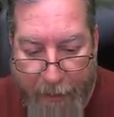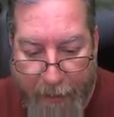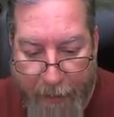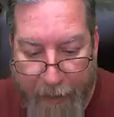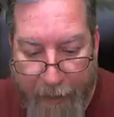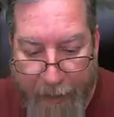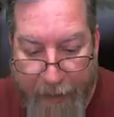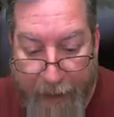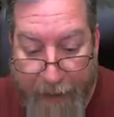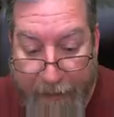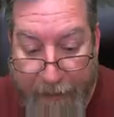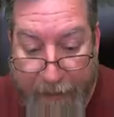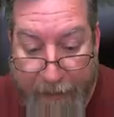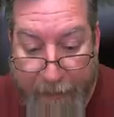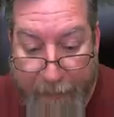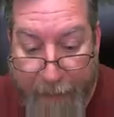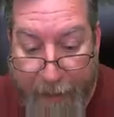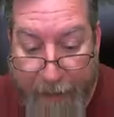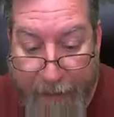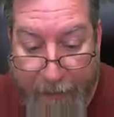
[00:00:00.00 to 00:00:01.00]
an idea
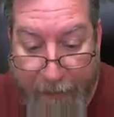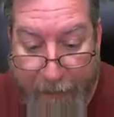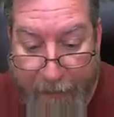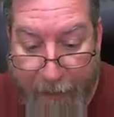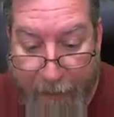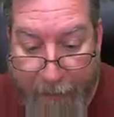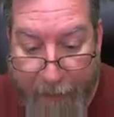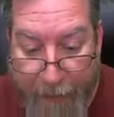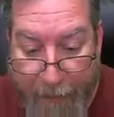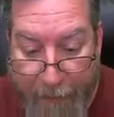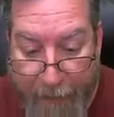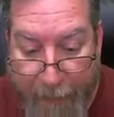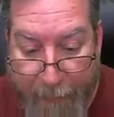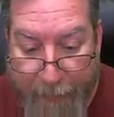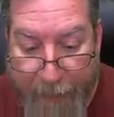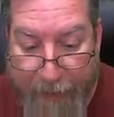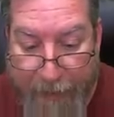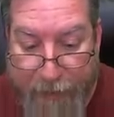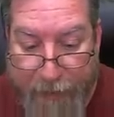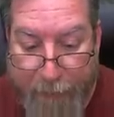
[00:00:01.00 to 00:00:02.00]
better, a
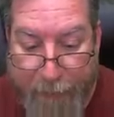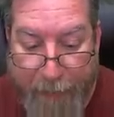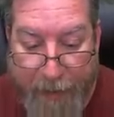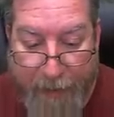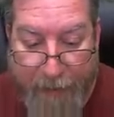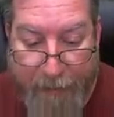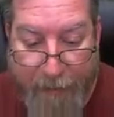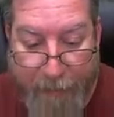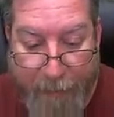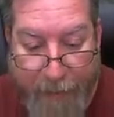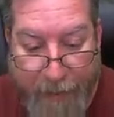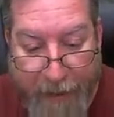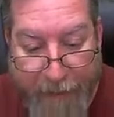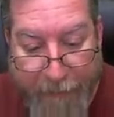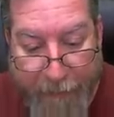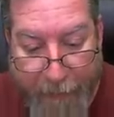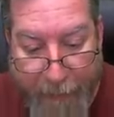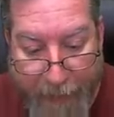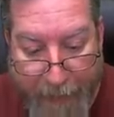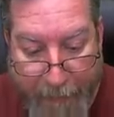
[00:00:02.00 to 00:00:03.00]
picture better, or
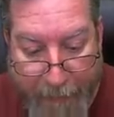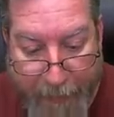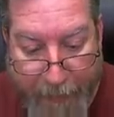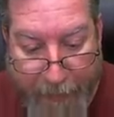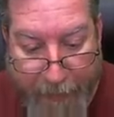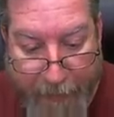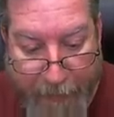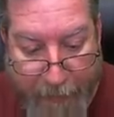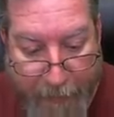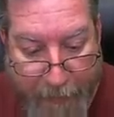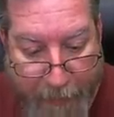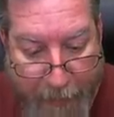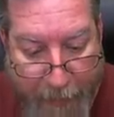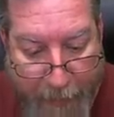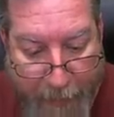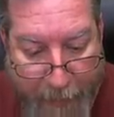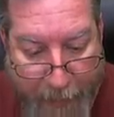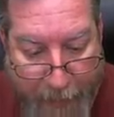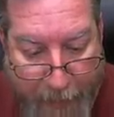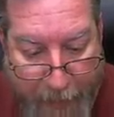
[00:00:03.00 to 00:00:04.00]
whatever it might be.
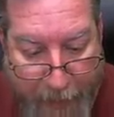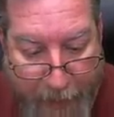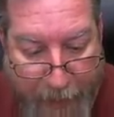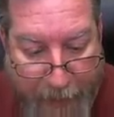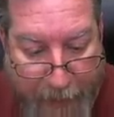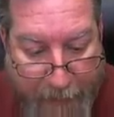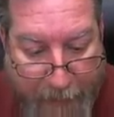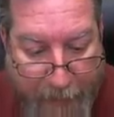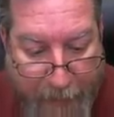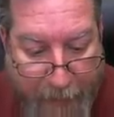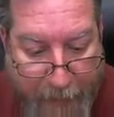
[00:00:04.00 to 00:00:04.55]
And